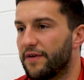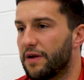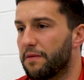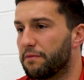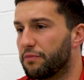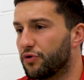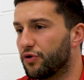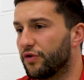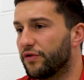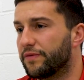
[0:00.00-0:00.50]

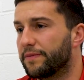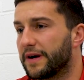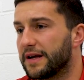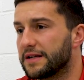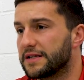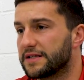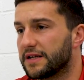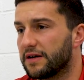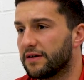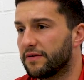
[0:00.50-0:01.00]
improves by
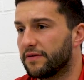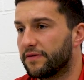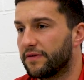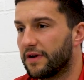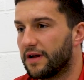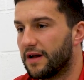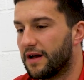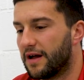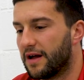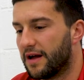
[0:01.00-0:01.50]
itself.
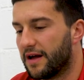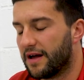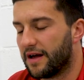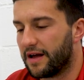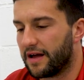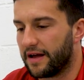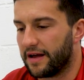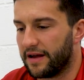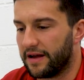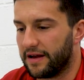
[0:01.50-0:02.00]

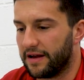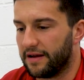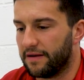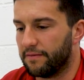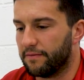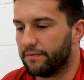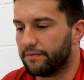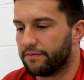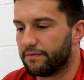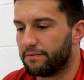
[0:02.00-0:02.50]

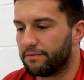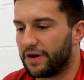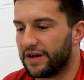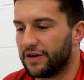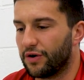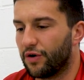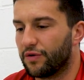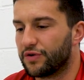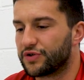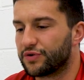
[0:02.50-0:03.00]

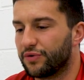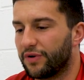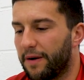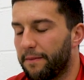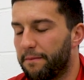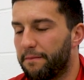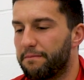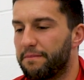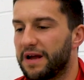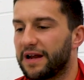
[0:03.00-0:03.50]
But
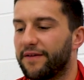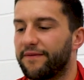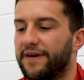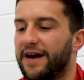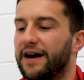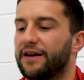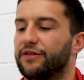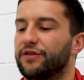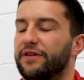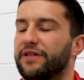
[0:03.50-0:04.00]
a big
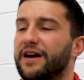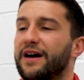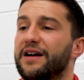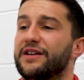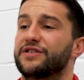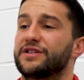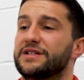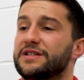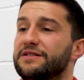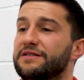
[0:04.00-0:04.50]
factor in that
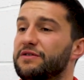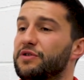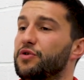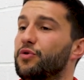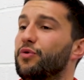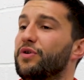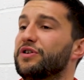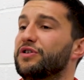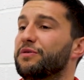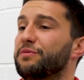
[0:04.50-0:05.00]
is just
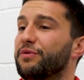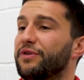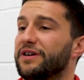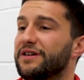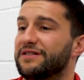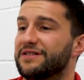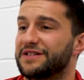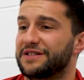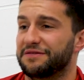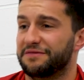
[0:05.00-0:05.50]
knowing your
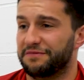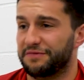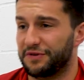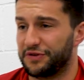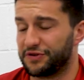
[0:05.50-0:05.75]
players.